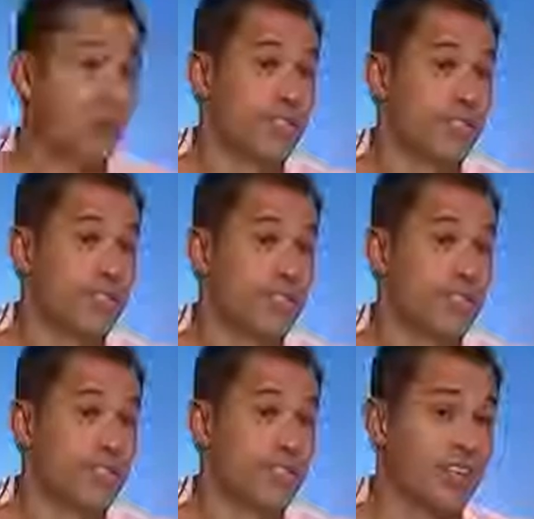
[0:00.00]
tuition
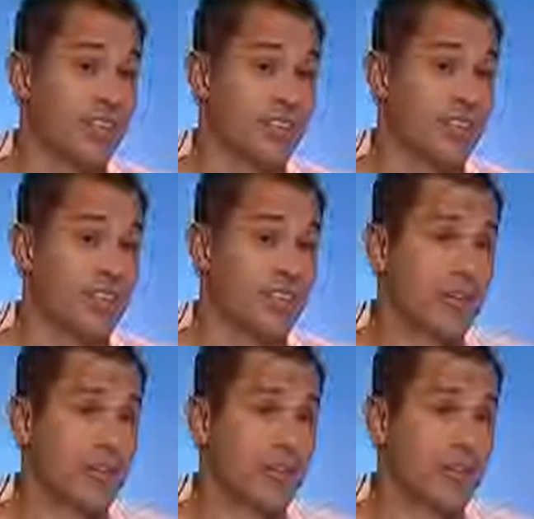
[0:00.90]
fees and the costs of
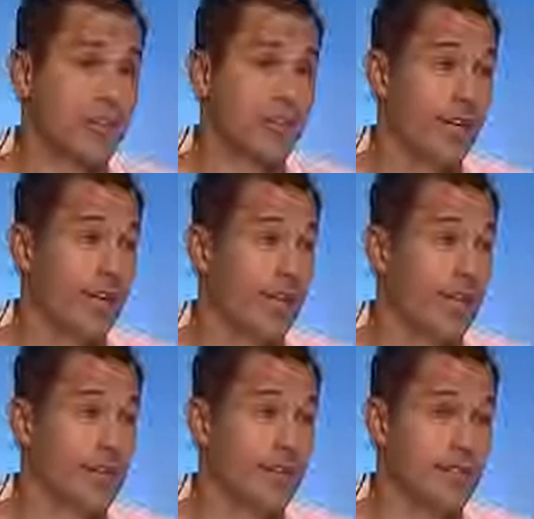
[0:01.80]
university, what they are
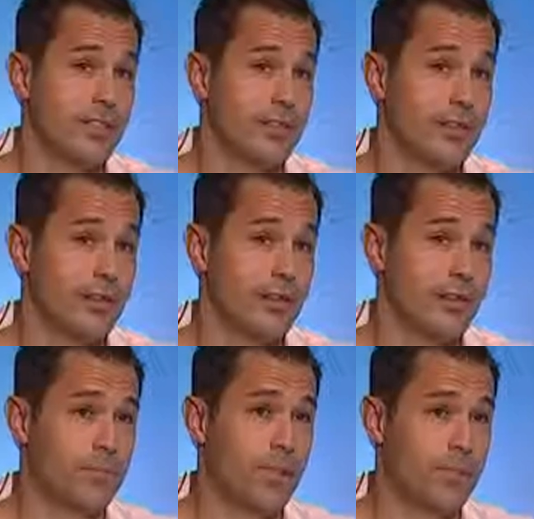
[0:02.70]
these days, it seems like
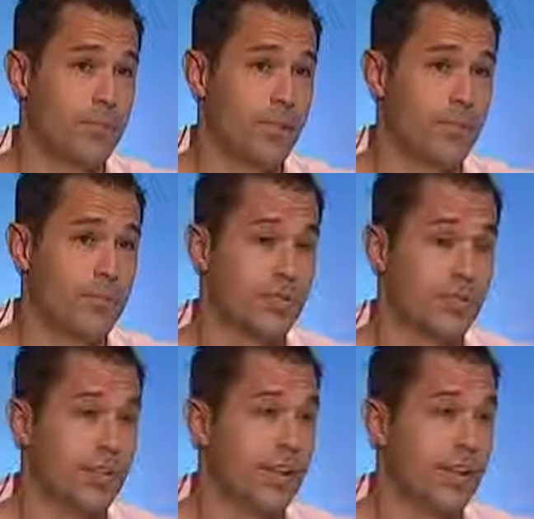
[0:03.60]
quite a practical option.